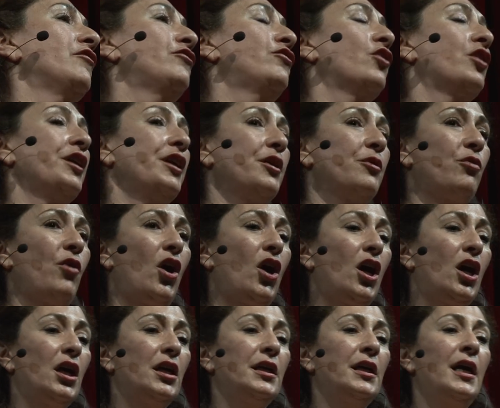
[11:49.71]
for
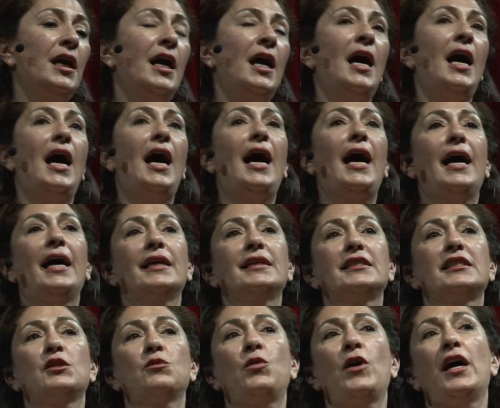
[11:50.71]
Iran,
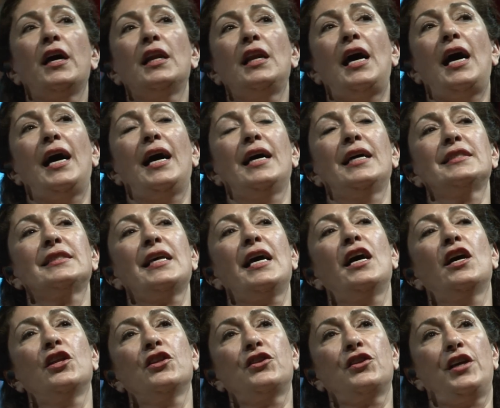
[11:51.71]
as well as
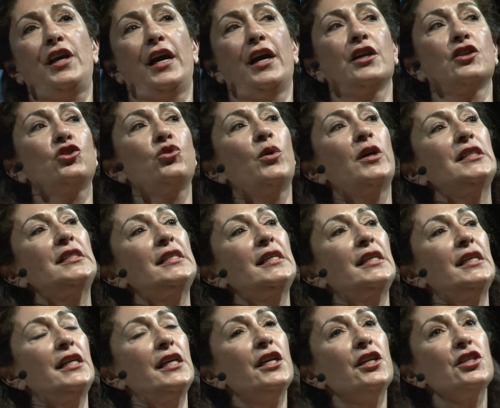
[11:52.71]
healthcare. 20
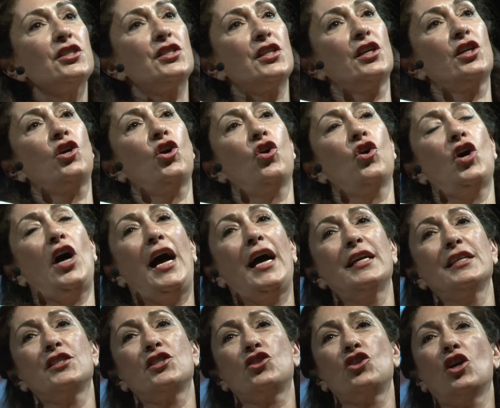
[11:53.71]
years ago,
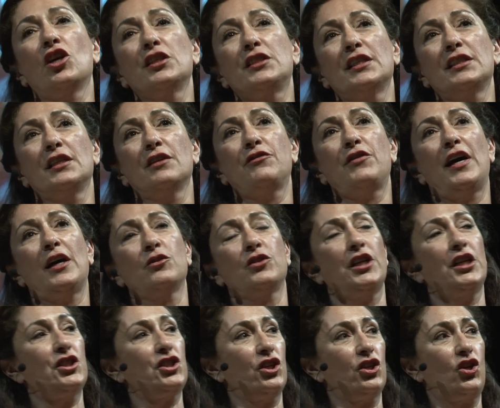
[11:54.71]
I started a
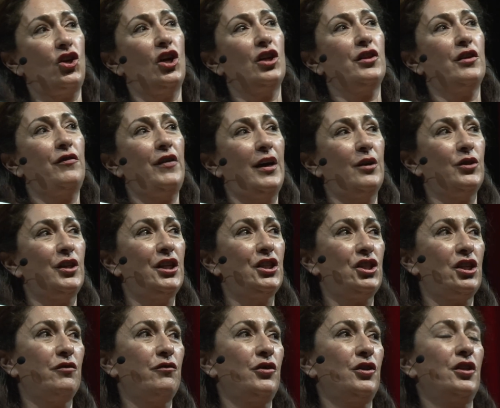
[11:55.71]
foundation called the
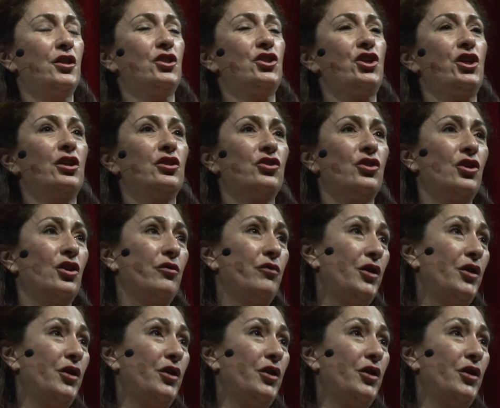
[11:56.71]
Foundation for the Children